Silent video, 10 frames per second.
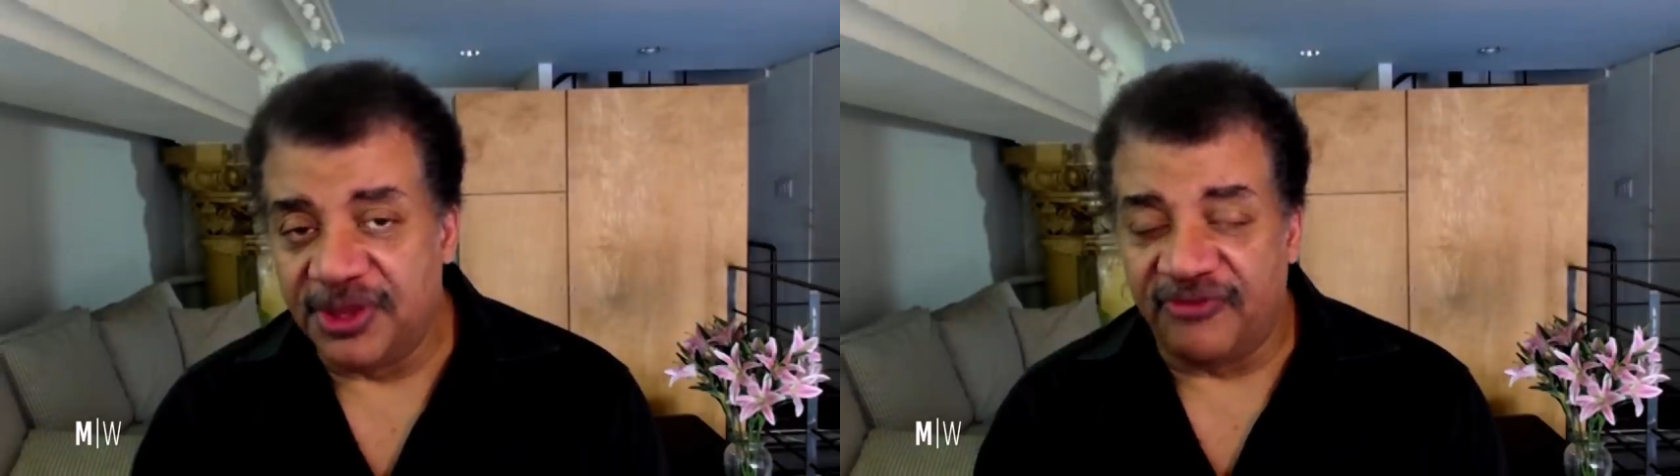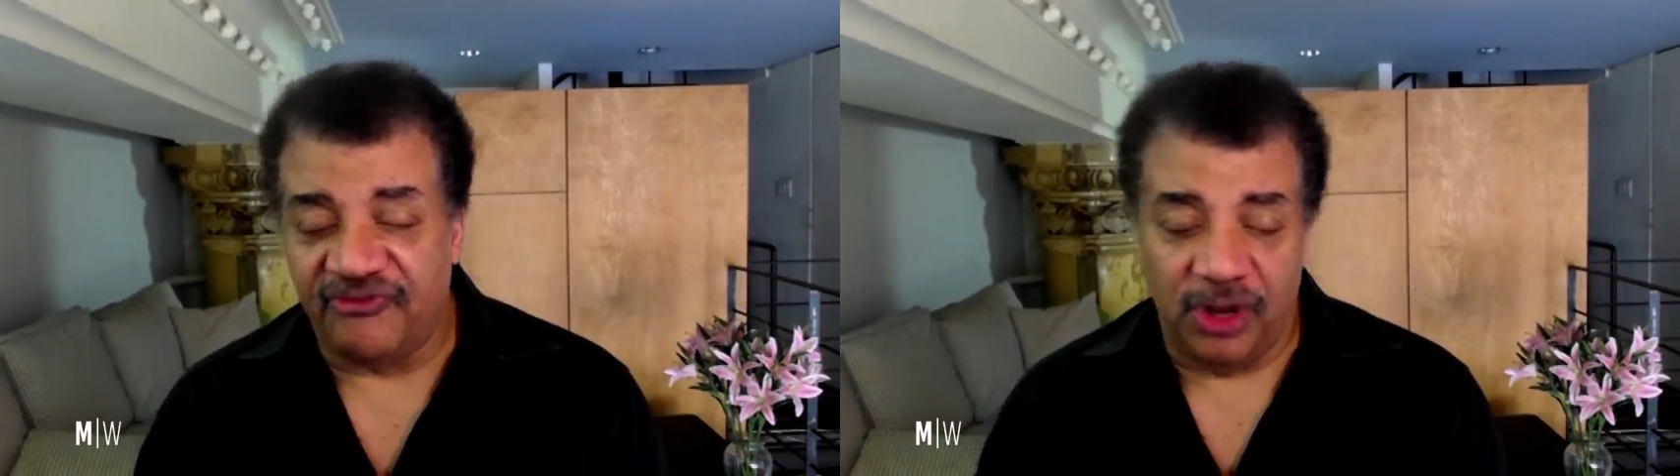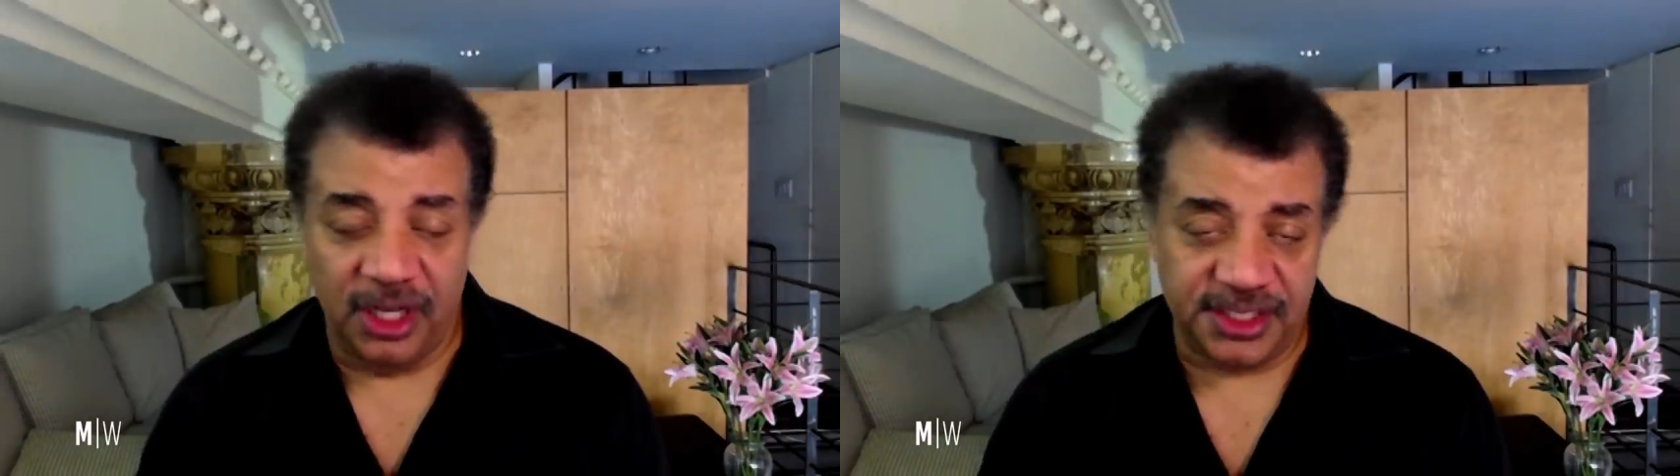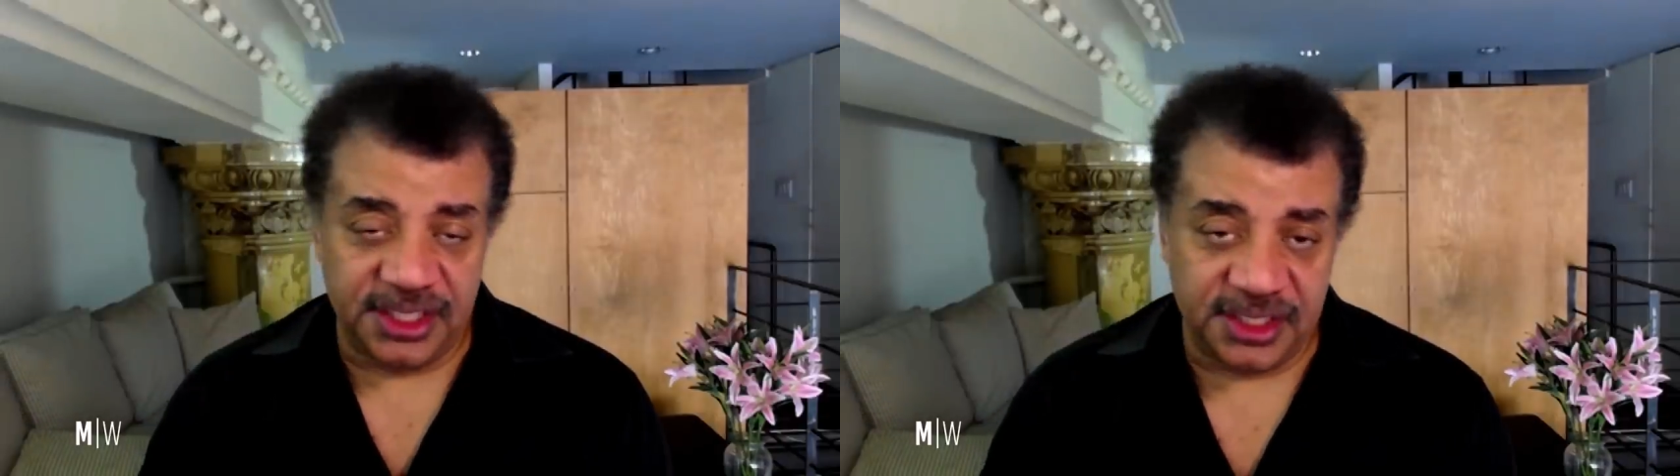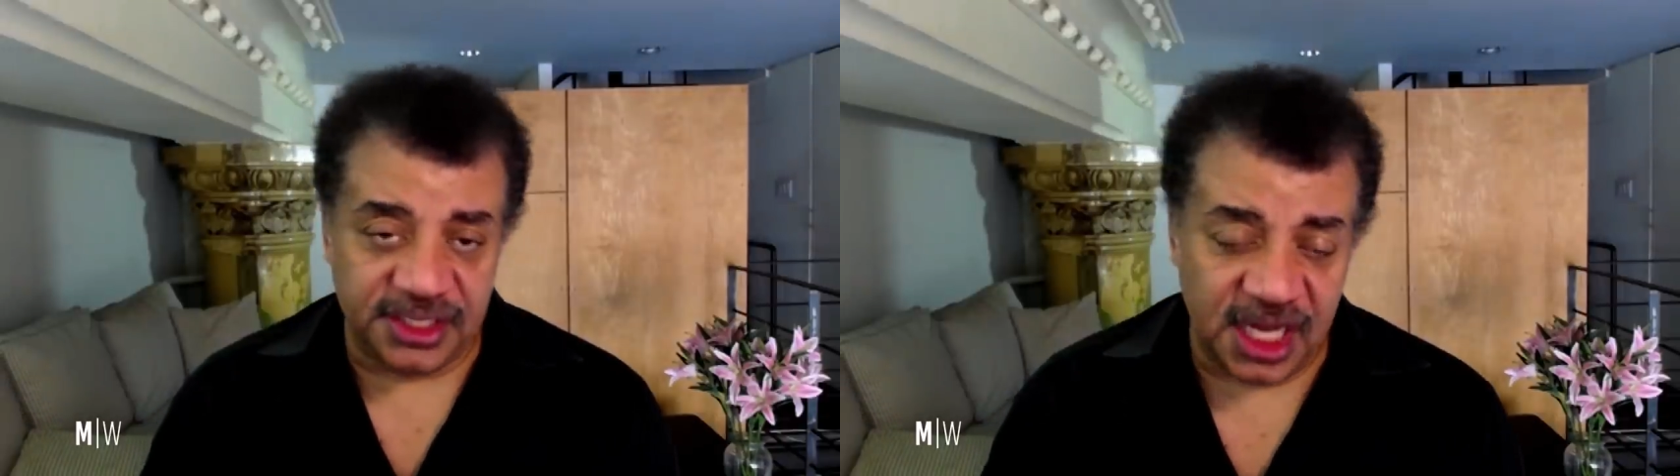they'll fall into
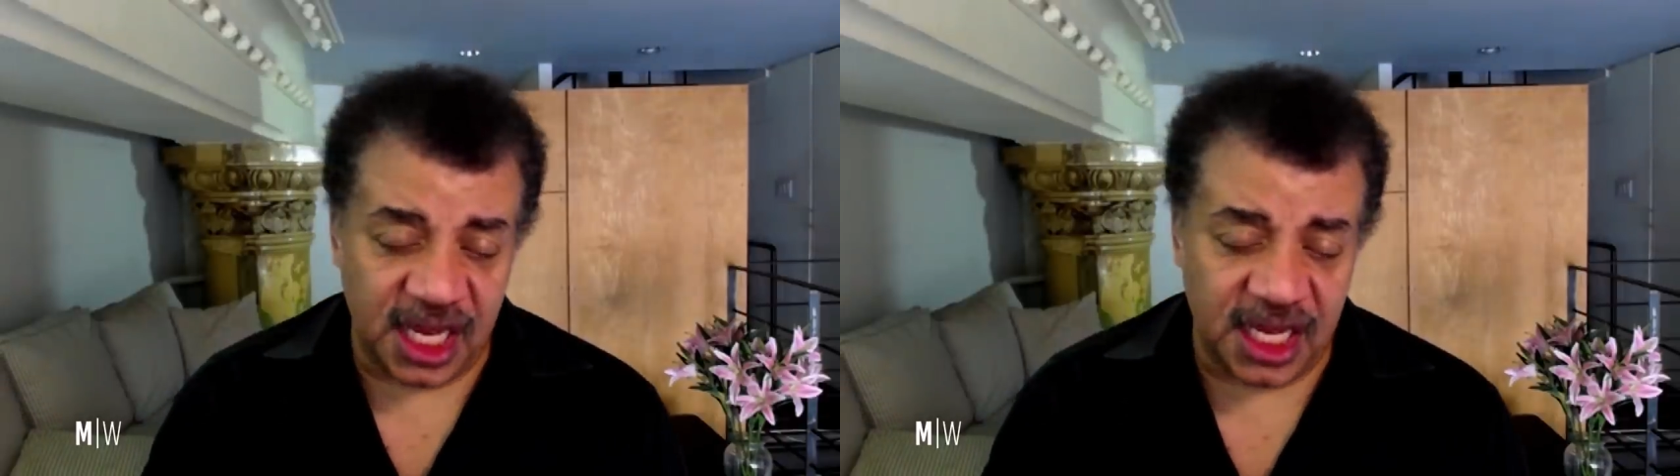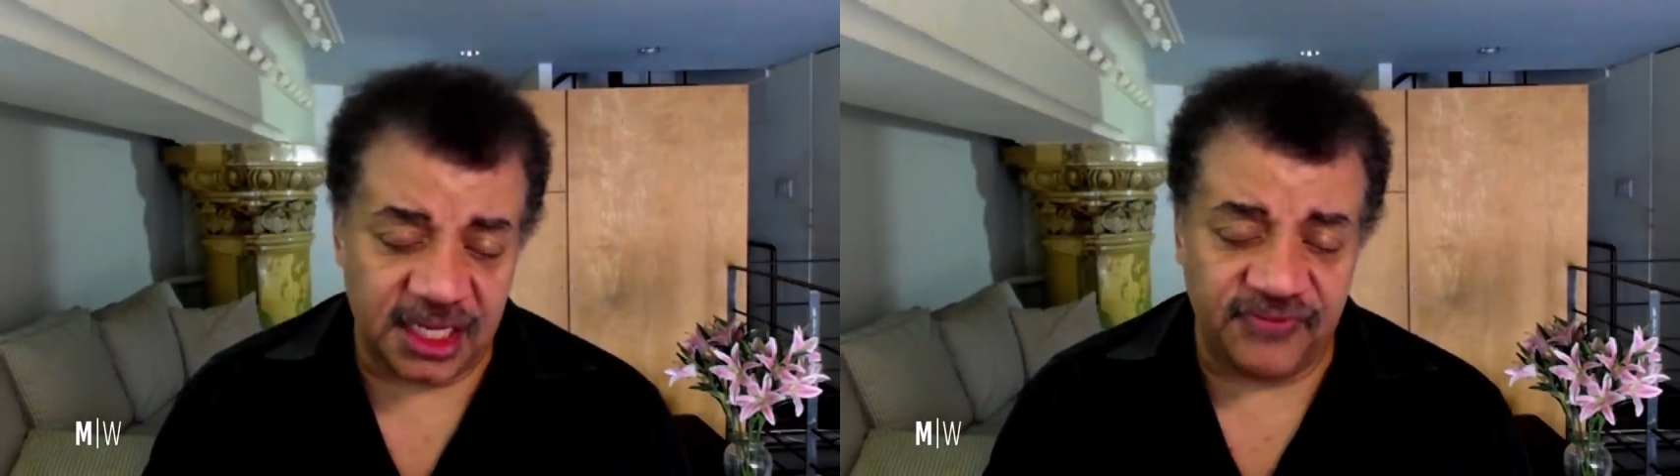the sun,